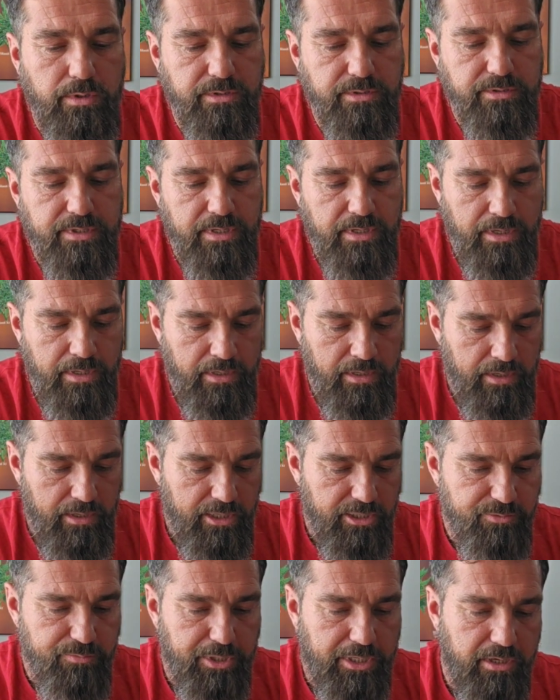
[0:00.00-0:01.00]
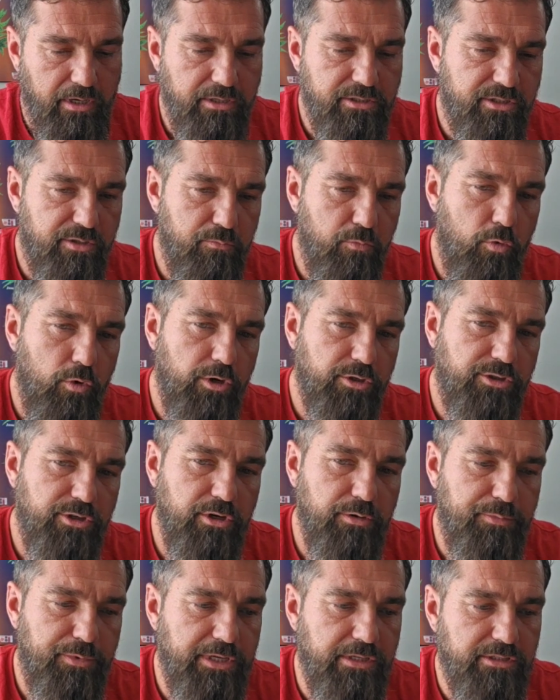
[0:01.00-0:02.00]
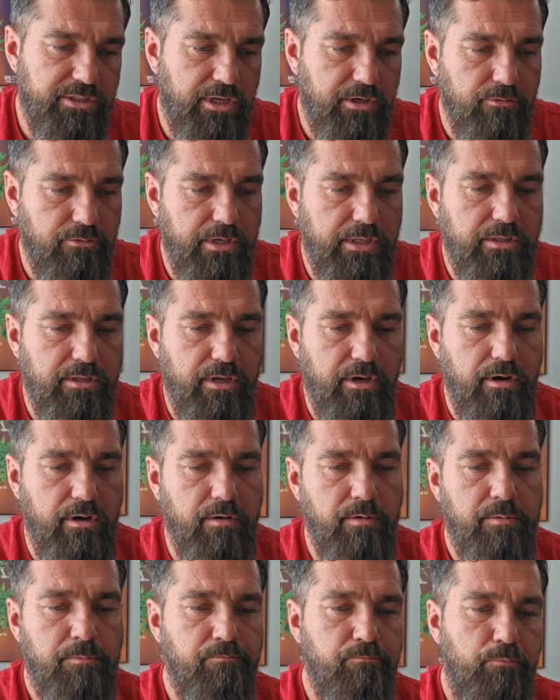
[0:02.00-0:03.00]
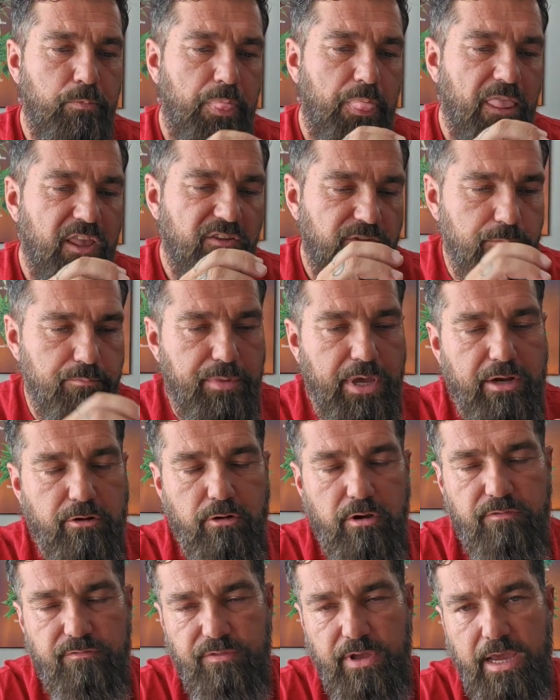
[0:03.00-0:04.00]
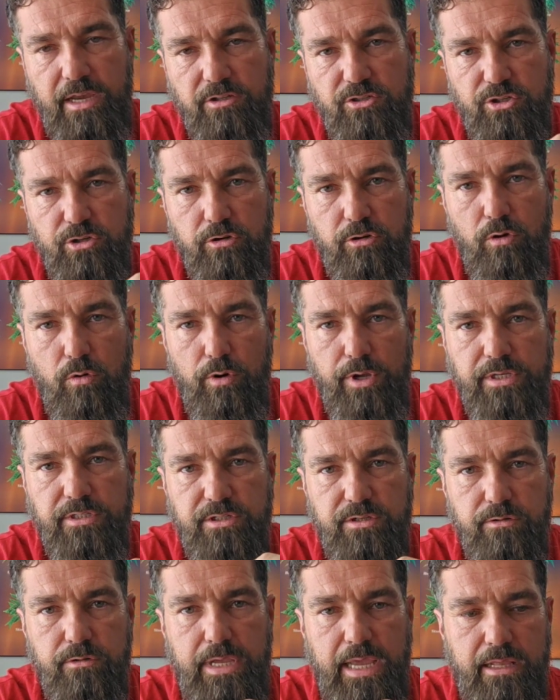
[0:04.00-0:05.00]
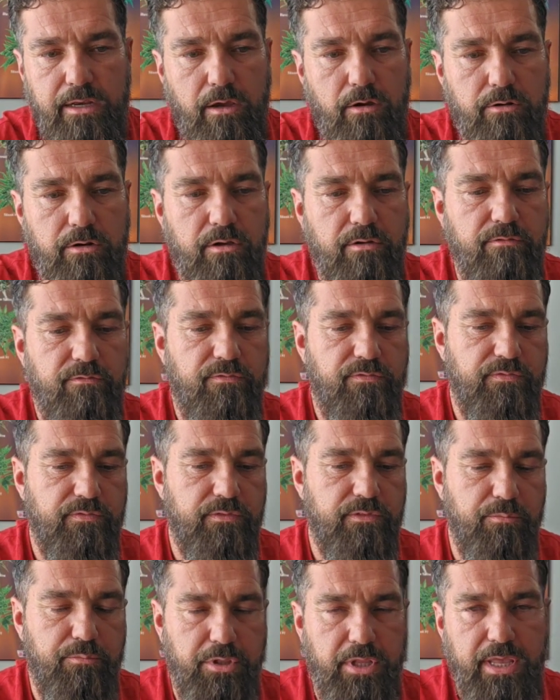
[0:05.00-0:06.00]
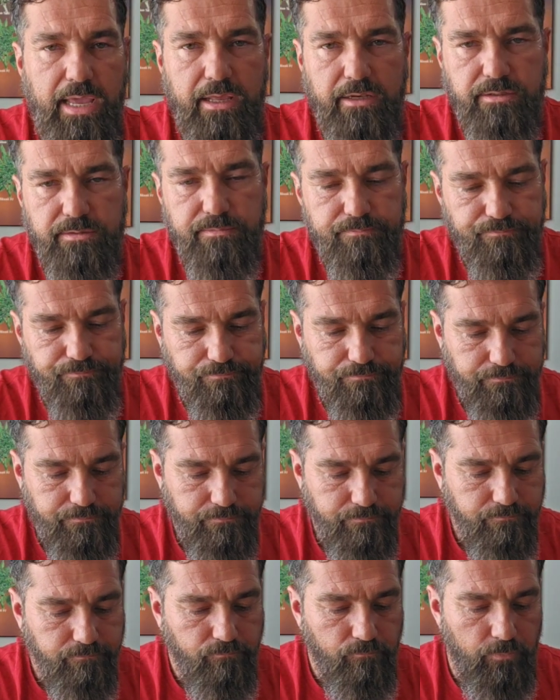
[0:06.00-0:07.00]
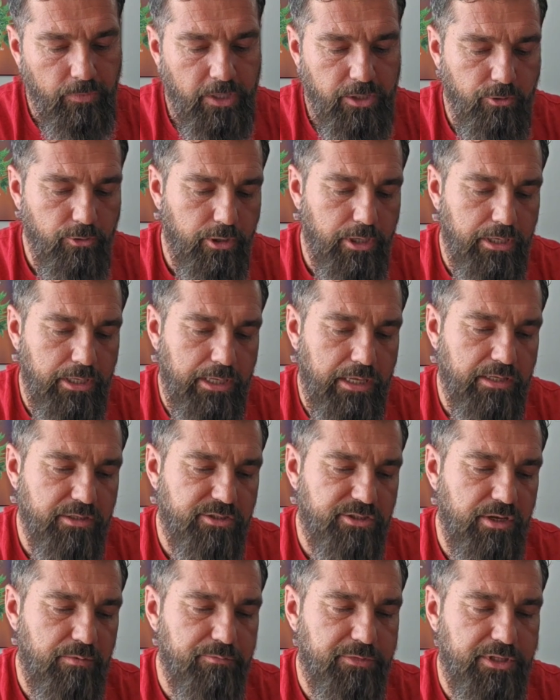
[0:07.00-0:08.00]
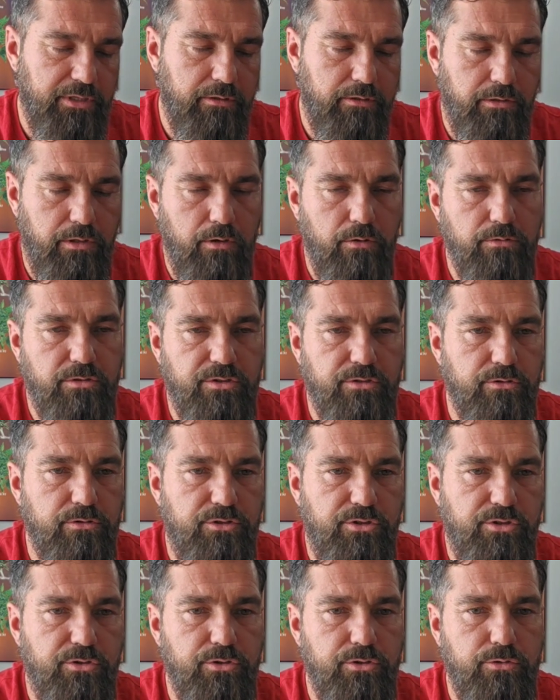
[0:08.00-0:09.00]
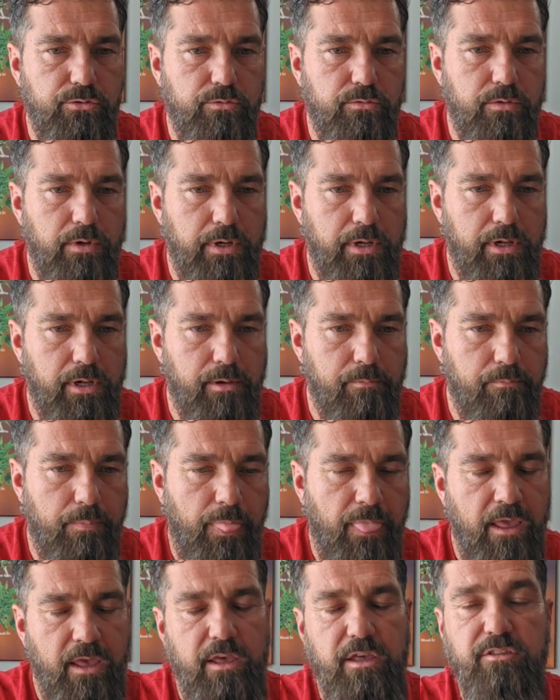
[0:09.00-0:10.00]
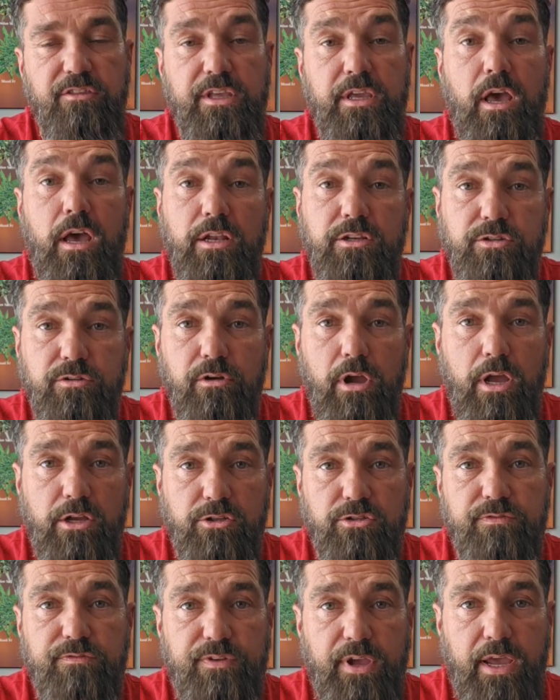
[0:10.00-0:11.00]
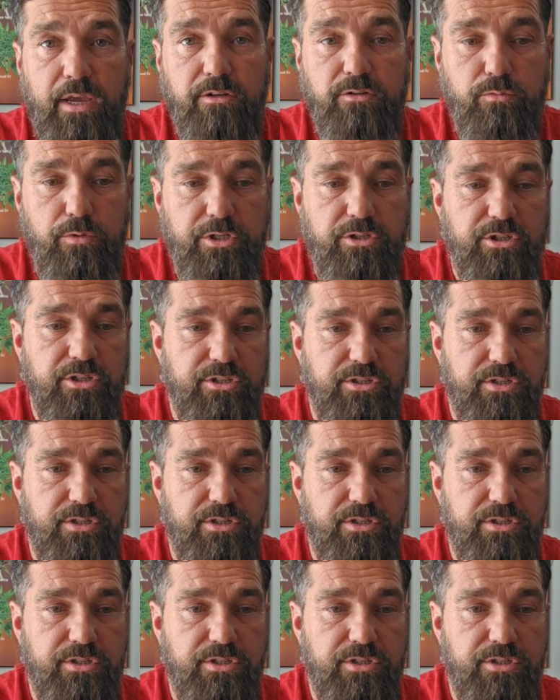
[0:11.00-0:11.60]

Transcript: So when you're seeing terpene profiles and you're seeing percentages and stuff, and why that's becoming important is because the more terpenes that are in there, the better effect you're going to get out of the plant.